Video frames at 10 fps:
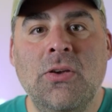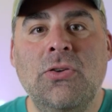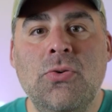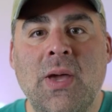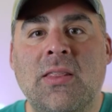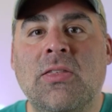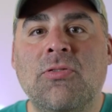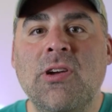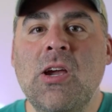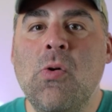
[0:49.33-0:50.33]
You get
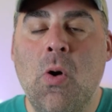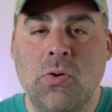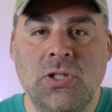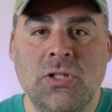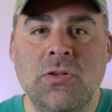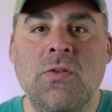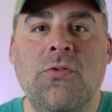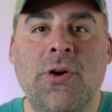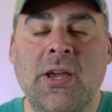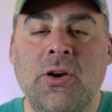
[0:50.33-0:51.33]
3 quotes
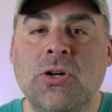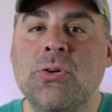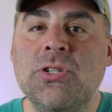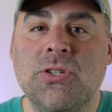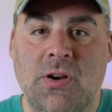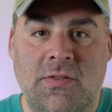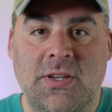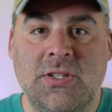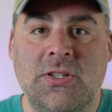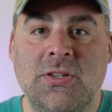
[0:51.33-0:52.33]
for a good or
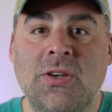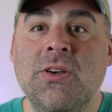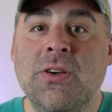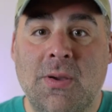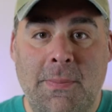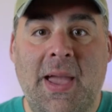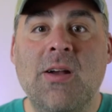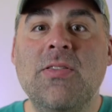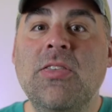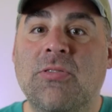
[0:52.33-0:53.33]
service, compare
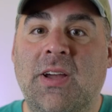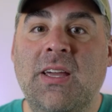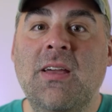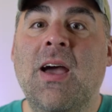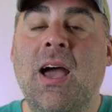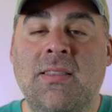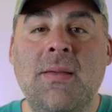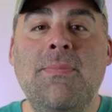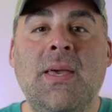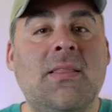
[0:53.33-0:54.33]
the 3, and then
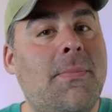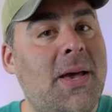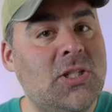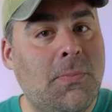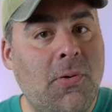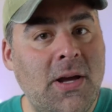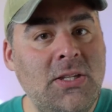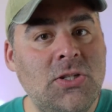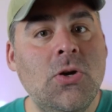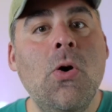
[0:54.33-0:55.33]
pick the best
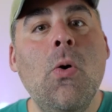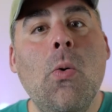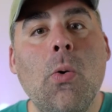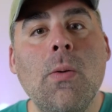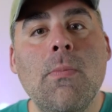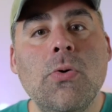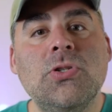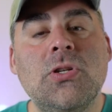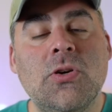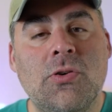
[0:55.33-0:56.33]
price or
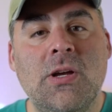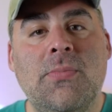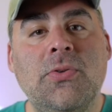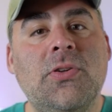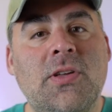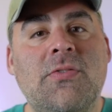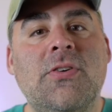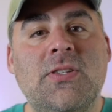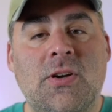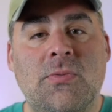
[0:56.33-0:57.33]
most agreeable delivery
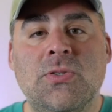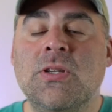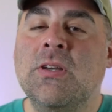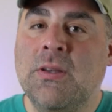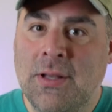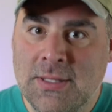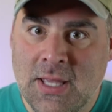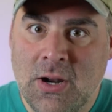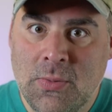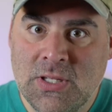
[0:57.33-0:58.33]
terms. It's not
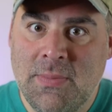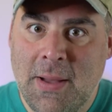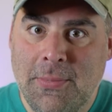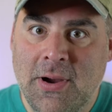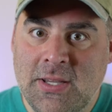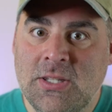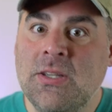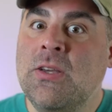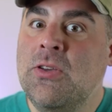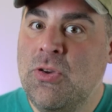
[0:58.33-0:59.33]
always about price.
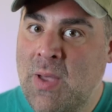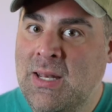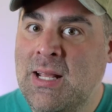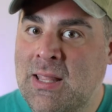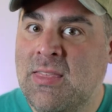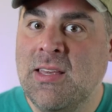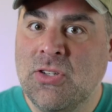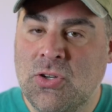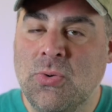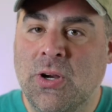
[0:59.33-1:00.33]
You may need to think
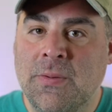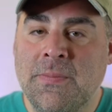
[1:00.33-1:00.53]
sooner.